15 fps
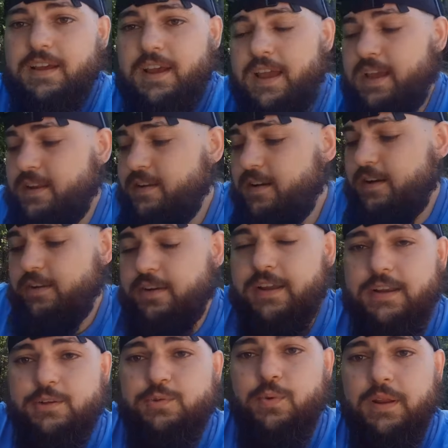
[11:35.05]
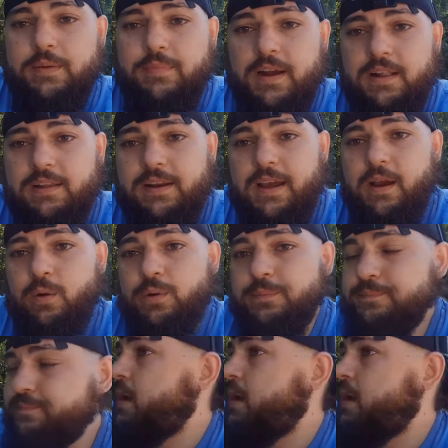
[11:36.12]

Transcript: and uh, you're hitting 20 mile an hour